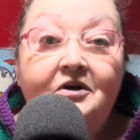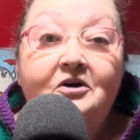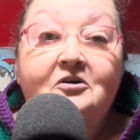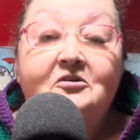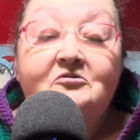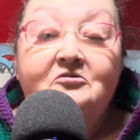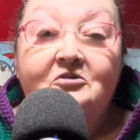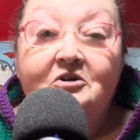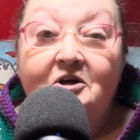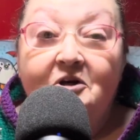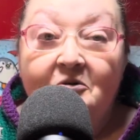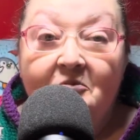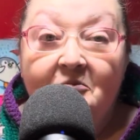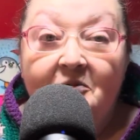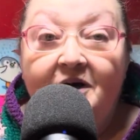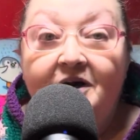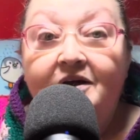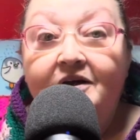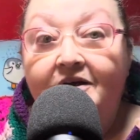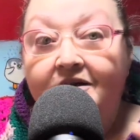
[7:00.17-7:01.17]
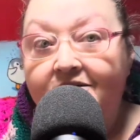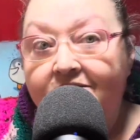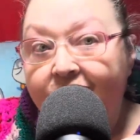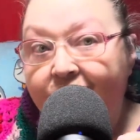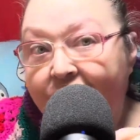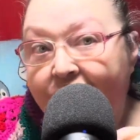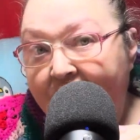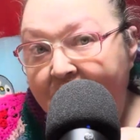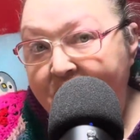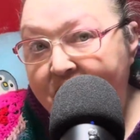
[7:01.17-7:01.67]
for a little while, and
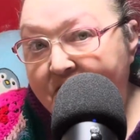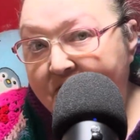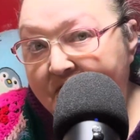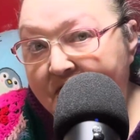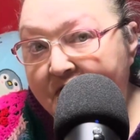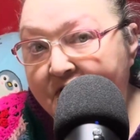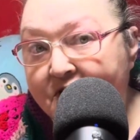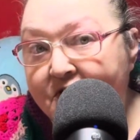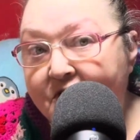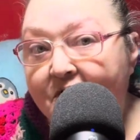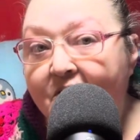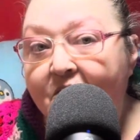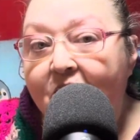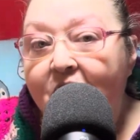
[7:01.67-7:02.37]
vice versa.